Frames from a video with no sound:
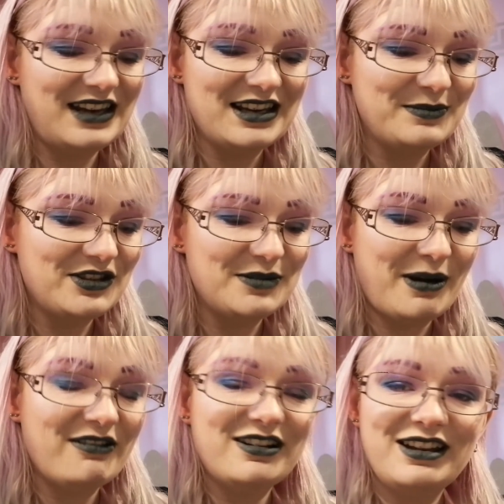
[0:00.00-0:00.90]
Next month's
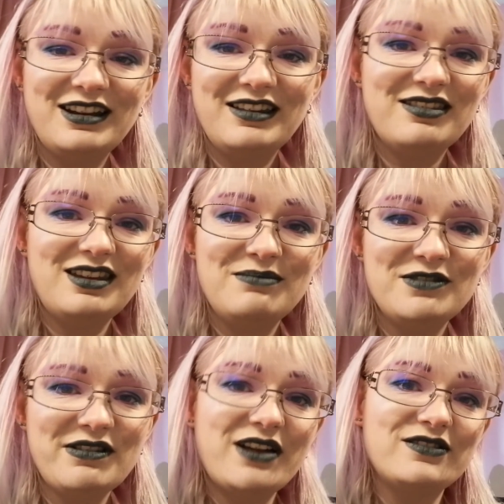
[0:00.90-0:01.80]
apparently
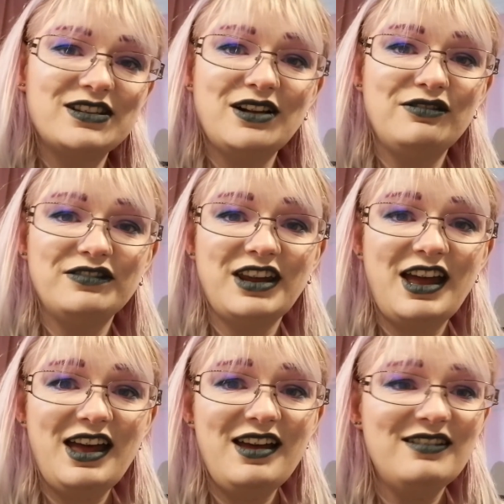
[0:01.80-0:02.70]
themed around
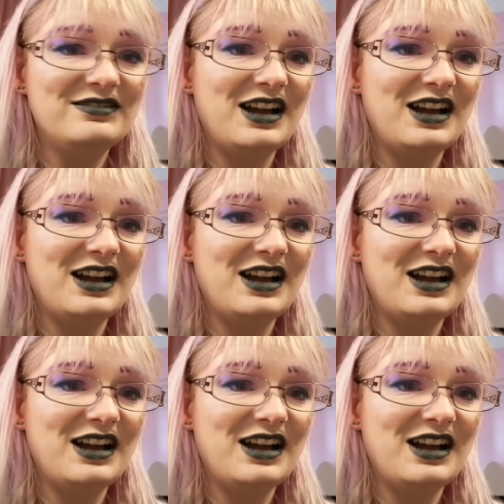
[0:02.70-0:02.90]
self-care,